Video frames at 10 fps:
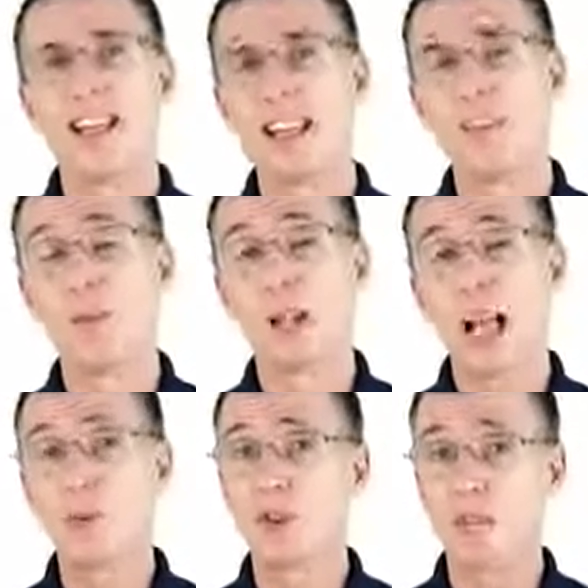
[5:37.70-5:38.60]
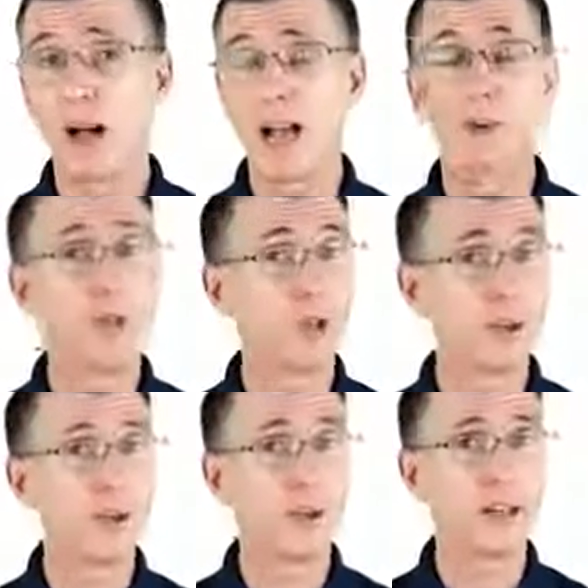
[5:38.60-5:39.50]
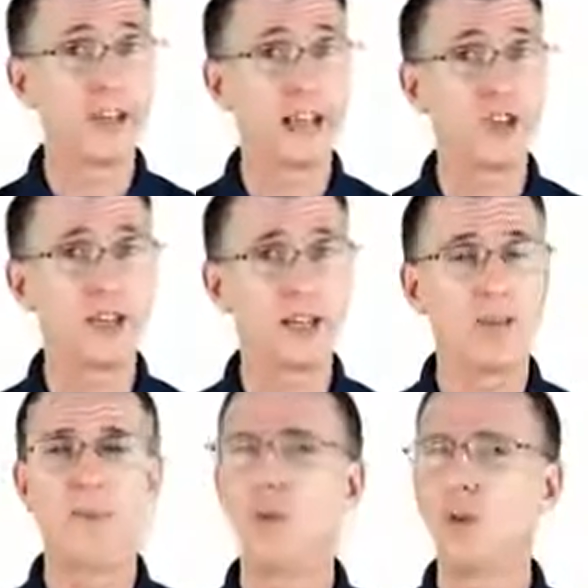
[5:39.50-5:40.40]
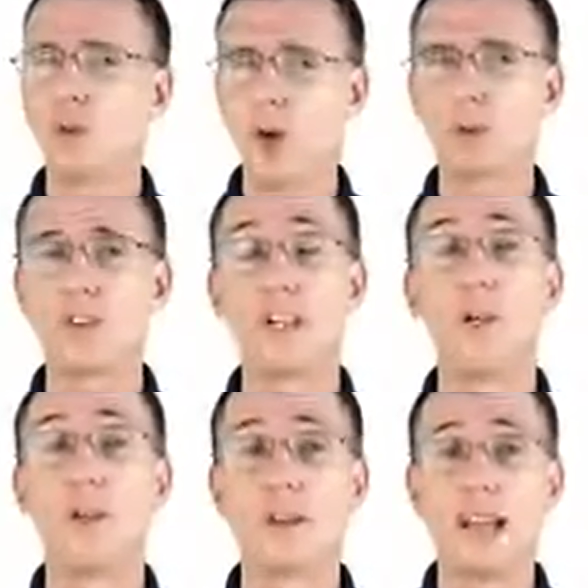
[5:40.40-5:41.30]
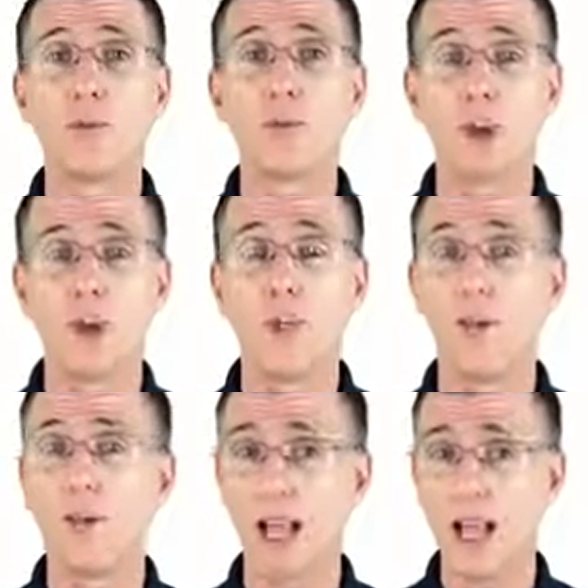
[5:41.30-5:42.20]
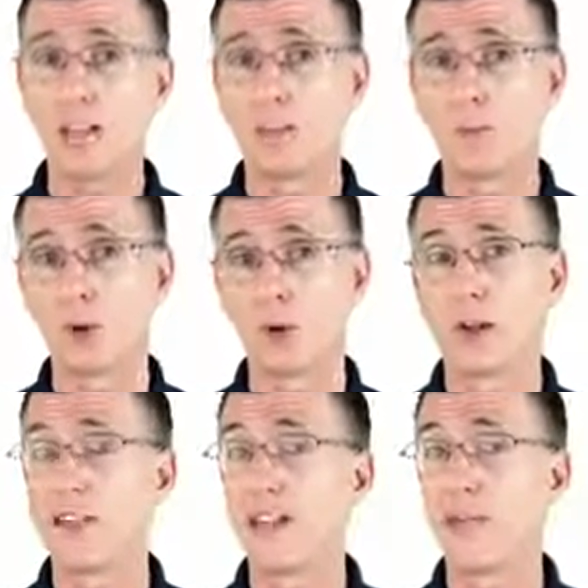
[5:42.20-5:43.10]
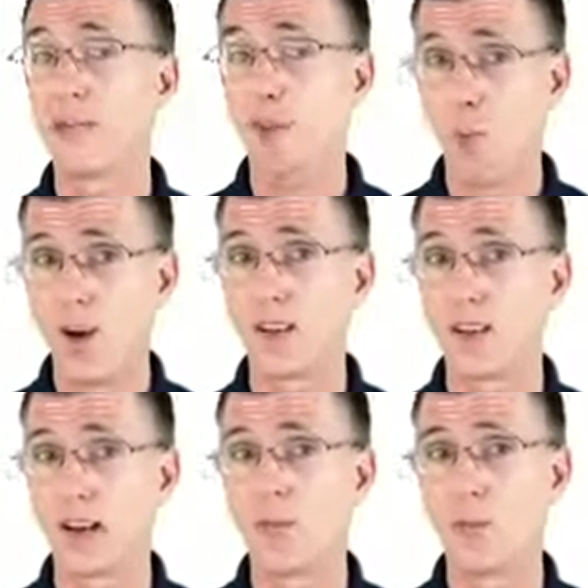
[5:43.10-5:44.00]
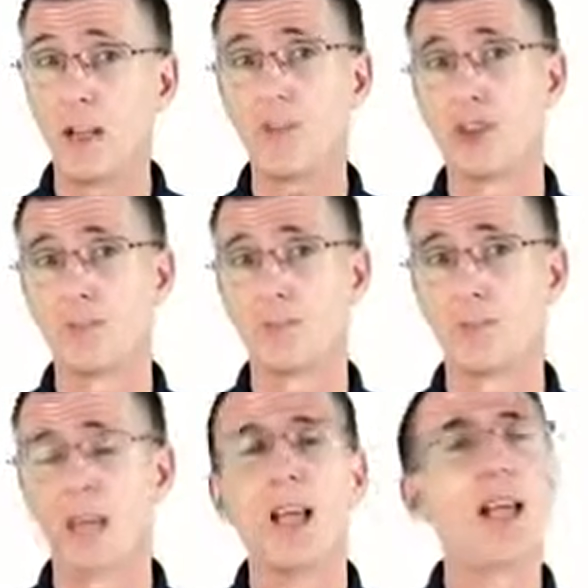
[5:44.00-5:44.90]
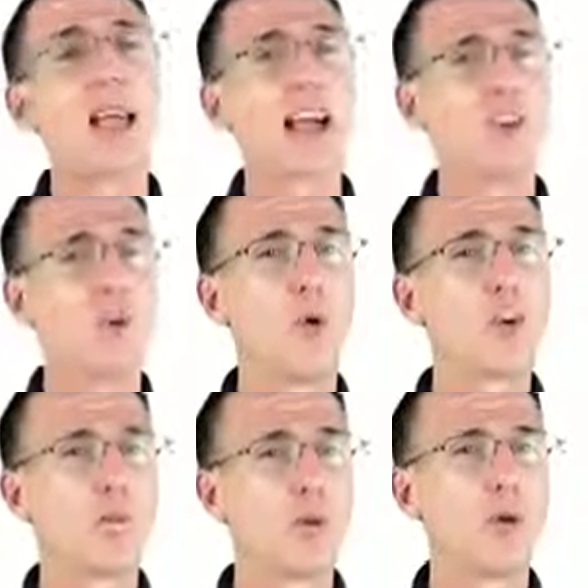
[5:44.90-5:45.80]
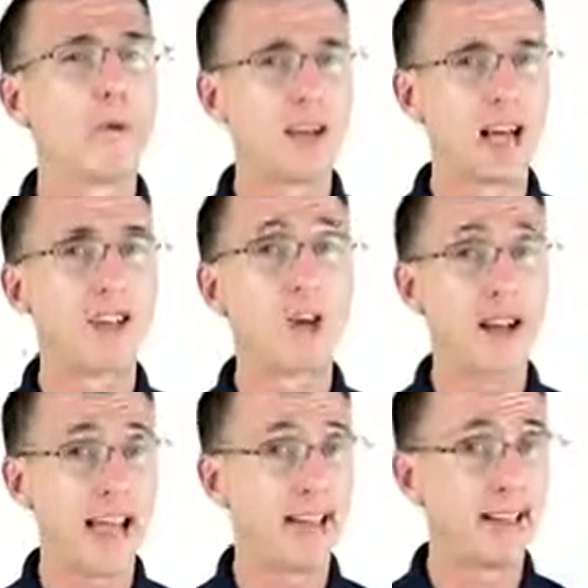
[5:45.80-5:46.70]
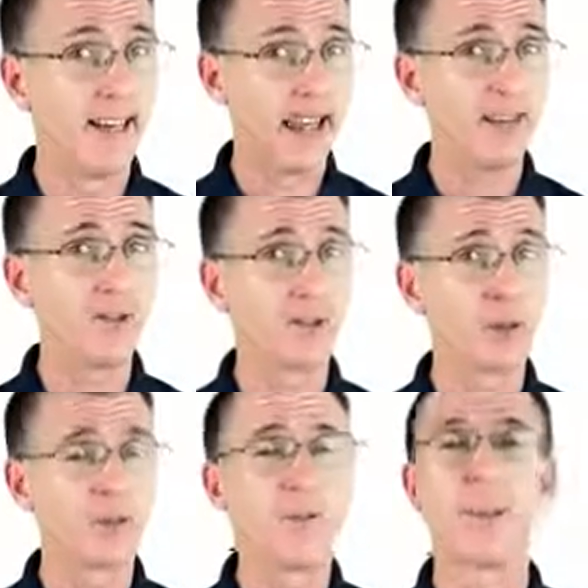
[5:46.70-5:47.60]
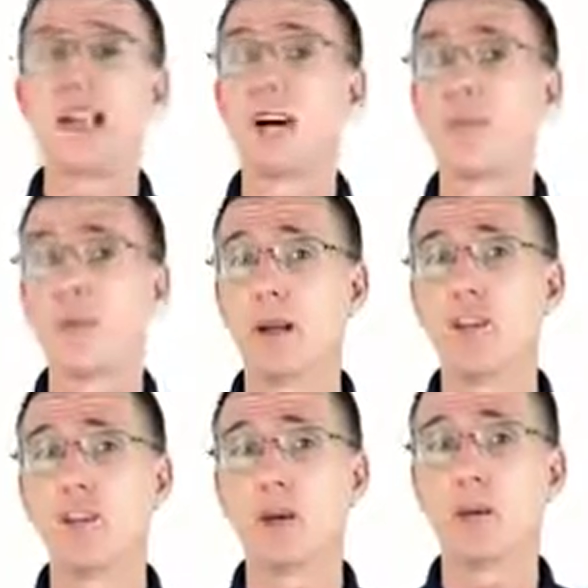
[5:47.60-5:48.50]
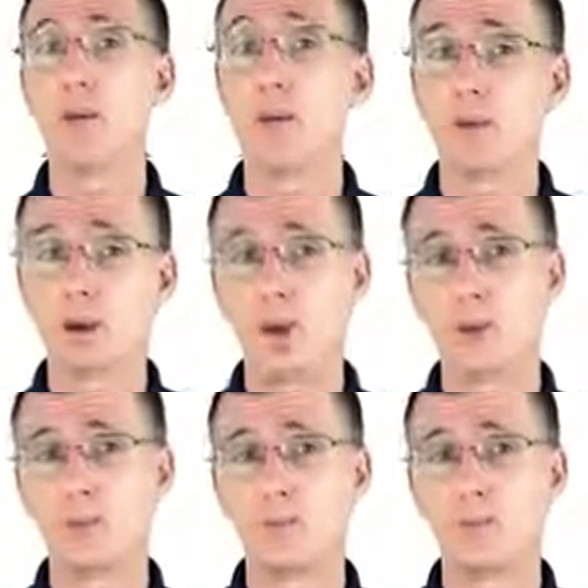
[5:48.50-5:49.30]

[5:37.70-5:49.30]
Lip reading: If a block was mined with your transaction in it, you'll notice it will now show on the Block Explorer as having 1 confirmation. As more and more blocks are added afterward, the confirmation number will grow.